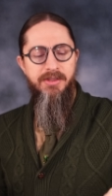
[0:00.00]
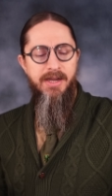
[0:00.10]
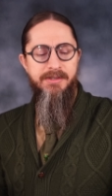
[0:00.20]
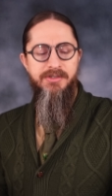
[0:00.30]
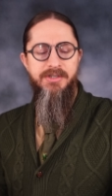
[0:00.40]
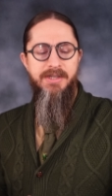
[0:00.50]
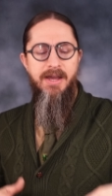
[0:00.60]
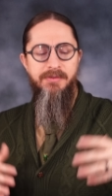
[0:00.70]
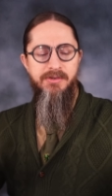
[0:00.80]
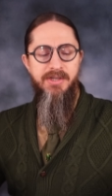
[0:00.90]
that is just
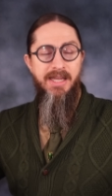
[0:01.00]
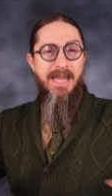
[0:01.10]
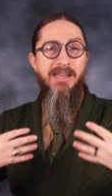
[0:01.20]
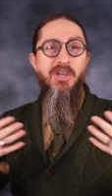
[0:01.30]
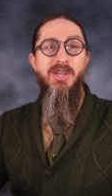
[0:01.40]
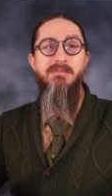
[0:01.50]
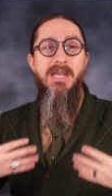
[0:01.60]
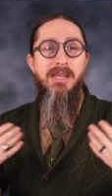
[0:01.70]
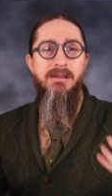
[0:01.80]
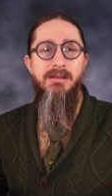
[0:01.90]
out there saying, hey, look at
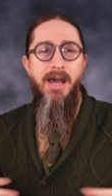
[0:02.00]
me.